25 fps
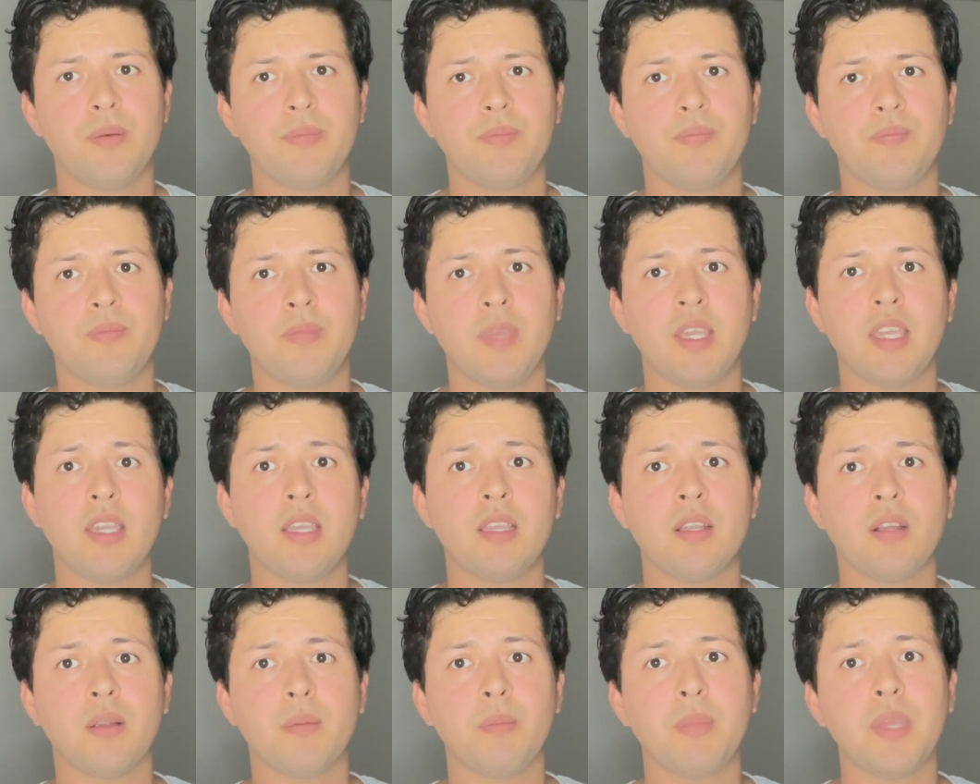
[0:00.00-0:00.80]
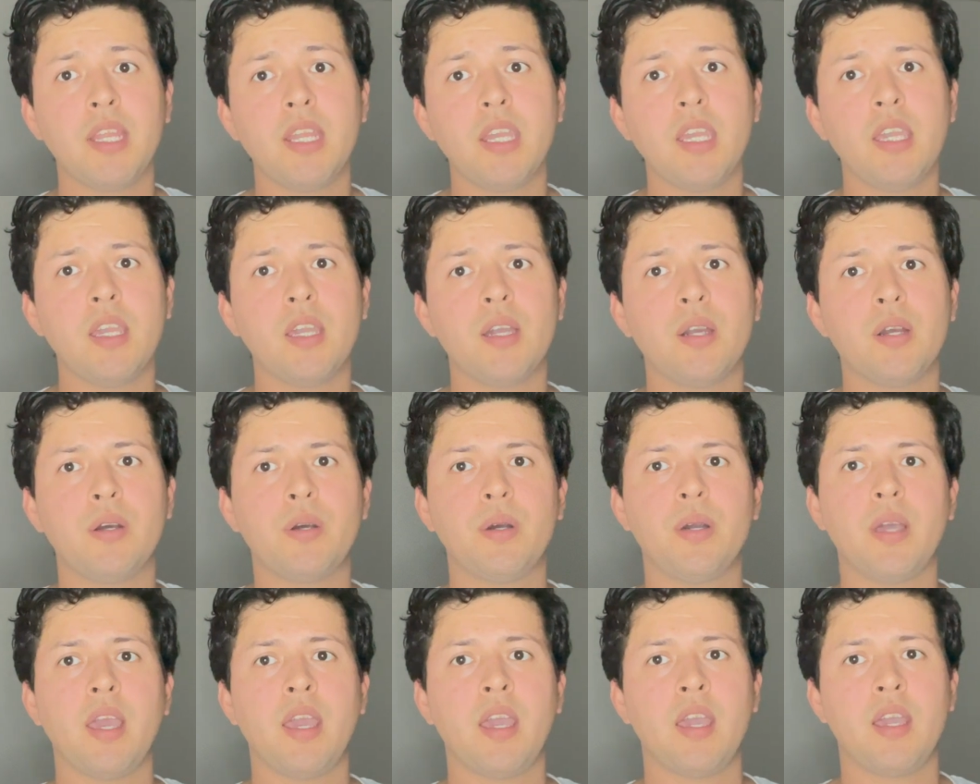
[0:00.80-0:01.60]
making her video,
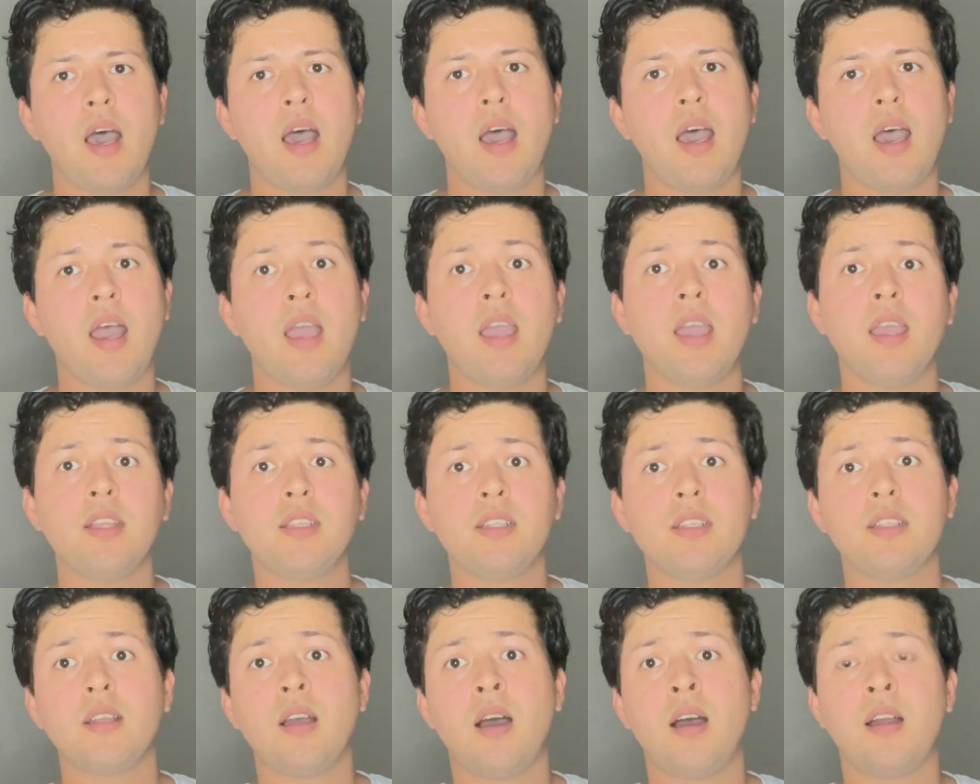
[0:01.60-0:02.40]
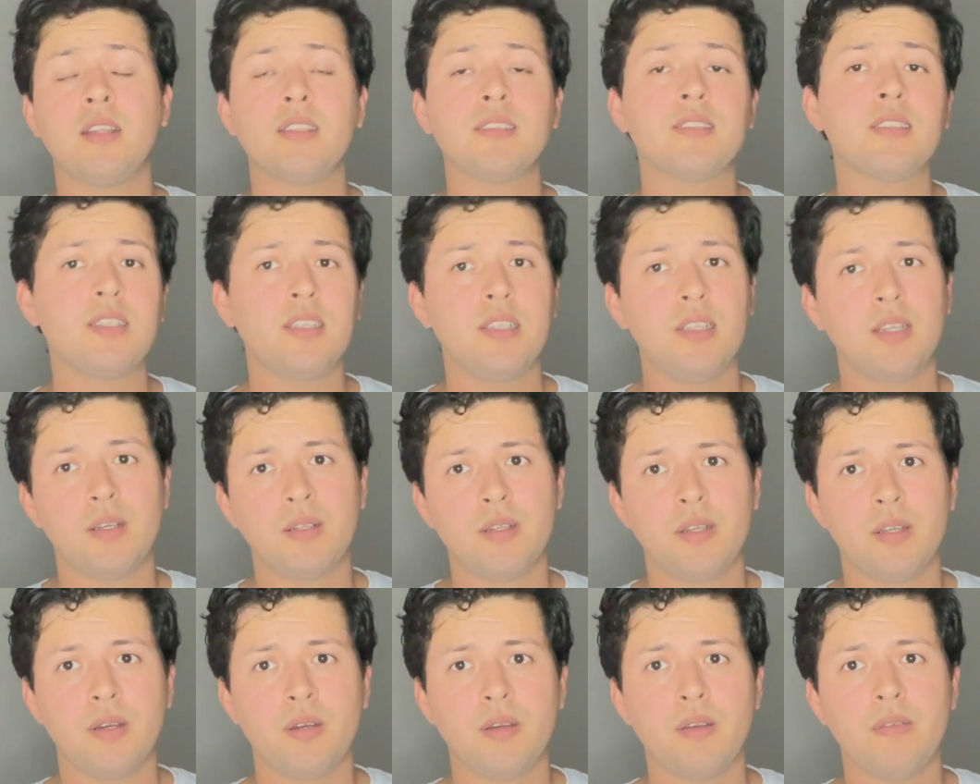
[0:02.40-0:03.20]
and I honestly don't
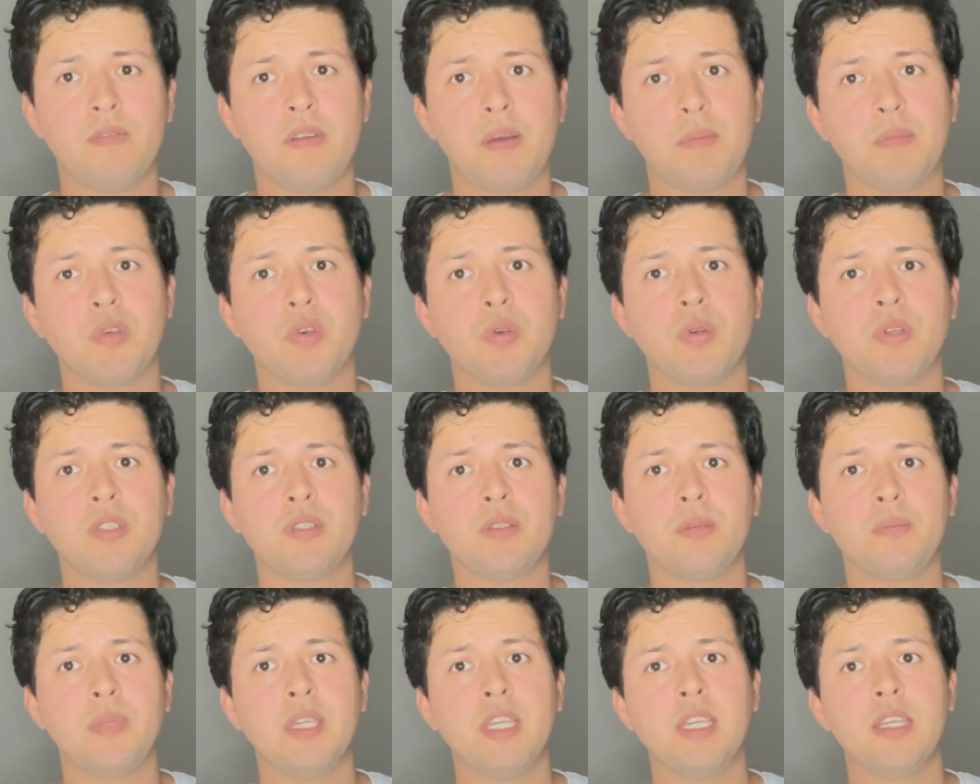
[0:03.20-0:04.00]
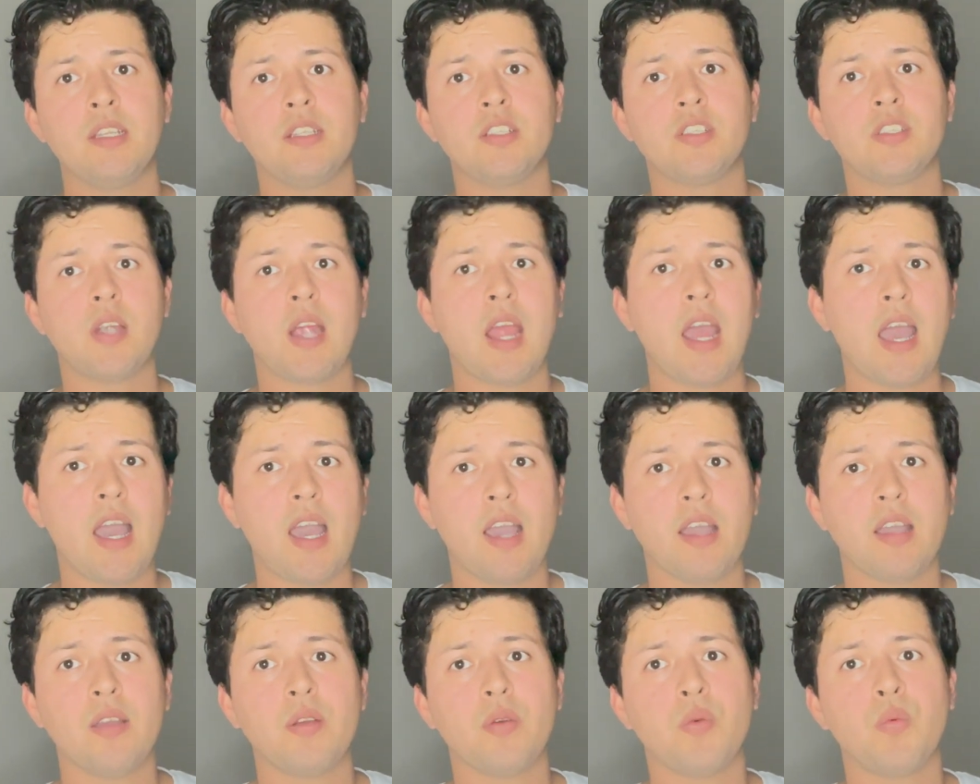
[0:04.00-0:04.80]
know if I'm going to be in
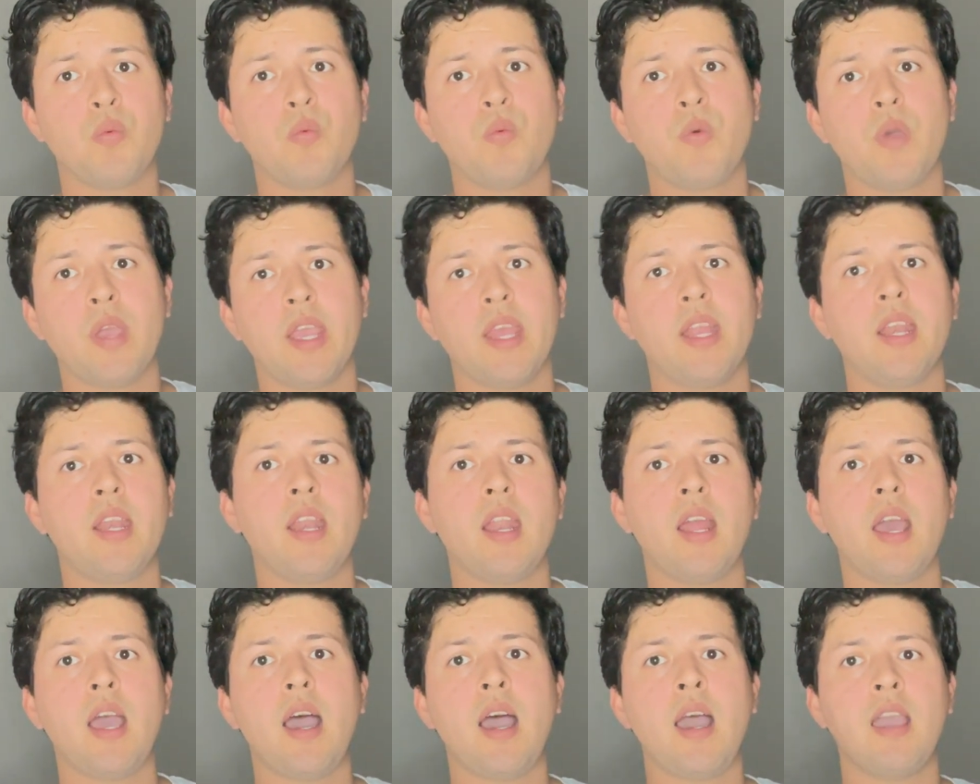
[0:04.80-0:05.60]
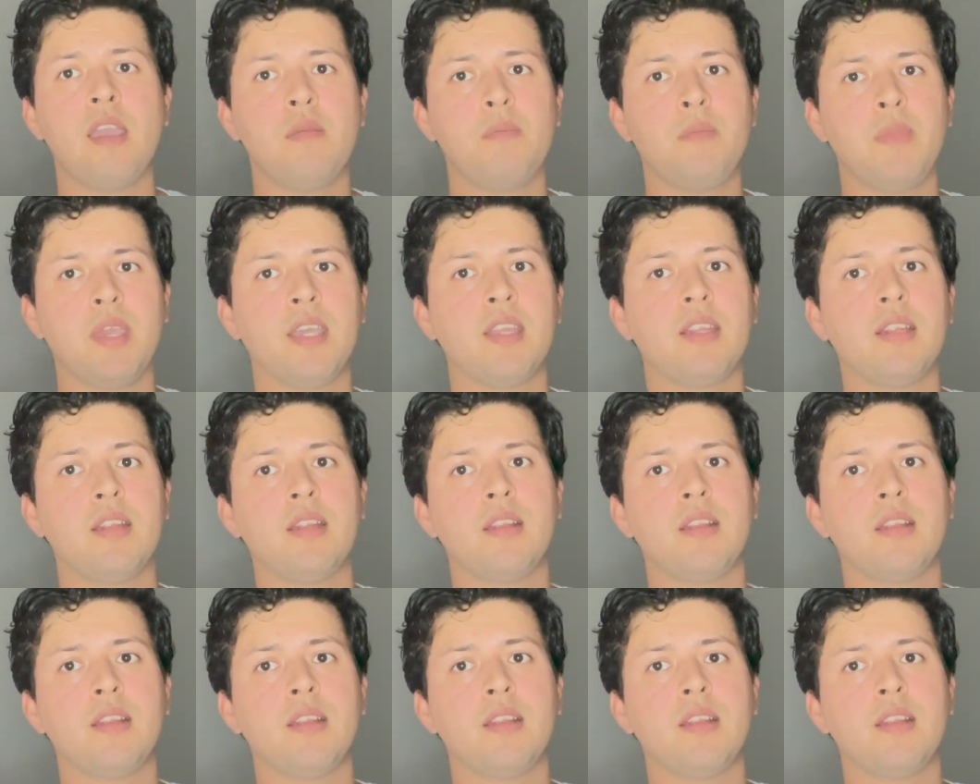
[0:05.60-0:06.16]
drag when I make